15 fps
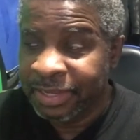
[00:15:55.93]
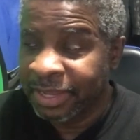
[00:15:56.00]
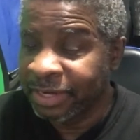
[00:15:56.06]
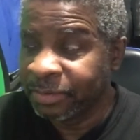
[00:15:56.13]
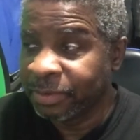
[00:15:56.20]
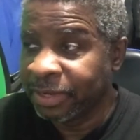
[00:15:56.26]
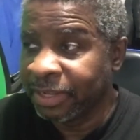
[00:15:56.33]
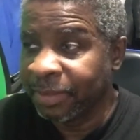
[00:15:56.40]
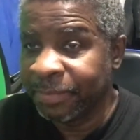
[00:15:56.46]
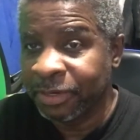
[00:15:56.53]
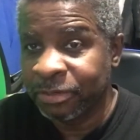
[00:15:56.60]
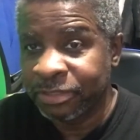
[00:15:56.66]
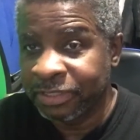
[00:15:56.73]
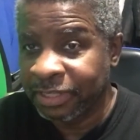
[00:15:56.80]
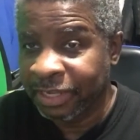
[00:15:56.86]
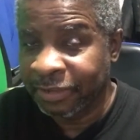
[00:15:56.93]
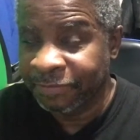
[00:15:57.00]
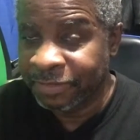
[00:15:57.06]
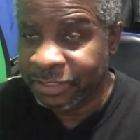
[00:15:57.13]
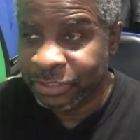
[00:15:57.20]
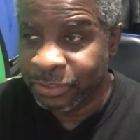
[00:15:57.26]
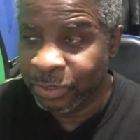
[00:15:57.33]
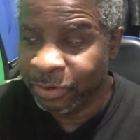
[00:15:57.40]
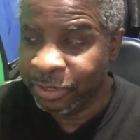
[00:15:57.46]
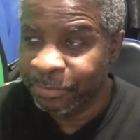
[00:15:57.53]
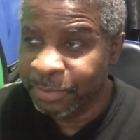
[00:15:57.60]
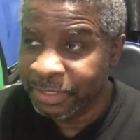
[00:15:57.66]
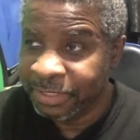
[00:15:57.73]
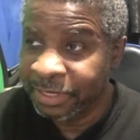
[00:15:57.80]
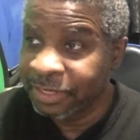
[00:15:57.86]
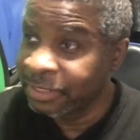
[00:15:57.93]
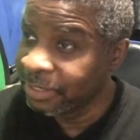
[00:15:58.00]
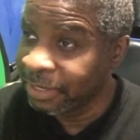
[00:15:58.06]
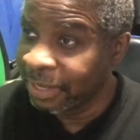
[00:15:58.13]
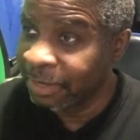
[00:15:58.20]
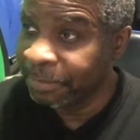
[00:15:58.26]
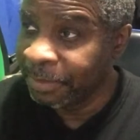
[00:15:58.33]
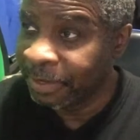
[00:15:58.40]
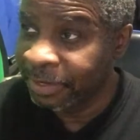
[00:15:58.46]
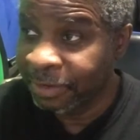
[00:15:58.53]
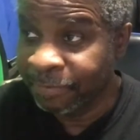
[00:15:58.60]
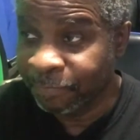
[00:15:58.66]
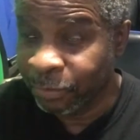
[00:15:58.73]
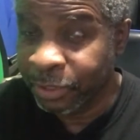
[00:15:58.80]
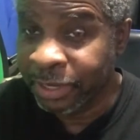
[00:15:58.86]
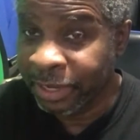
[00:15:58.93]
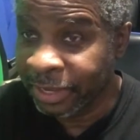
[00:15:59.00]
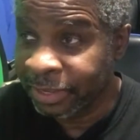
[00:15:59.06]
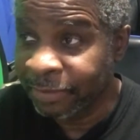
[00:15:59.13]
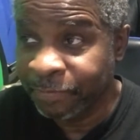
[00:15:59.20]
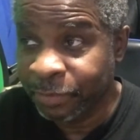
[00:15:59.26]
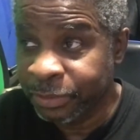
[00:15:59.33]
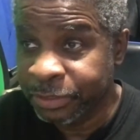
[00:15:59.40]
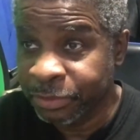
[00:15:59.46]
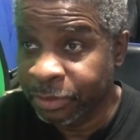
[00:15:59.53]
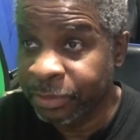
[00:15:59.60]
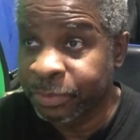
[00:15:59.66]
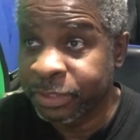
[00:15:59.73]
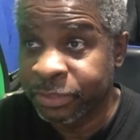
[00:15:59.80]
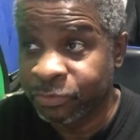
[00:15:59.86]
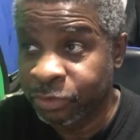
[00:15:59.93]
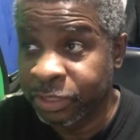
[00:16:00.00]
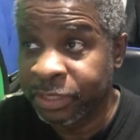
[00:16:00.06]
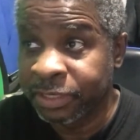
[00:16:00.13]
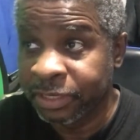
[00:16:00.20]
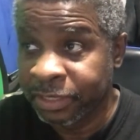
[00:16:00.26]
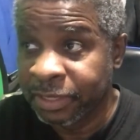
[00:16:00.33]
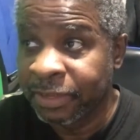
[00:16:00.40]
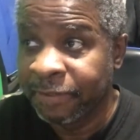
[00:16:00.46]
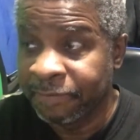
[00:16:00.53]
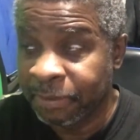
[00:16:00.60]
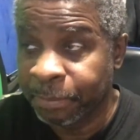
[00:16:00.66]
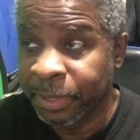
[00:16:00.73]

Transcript: Anyway, let me know what you think of this story, Mr. Nightmare. That first, again, the first story was really the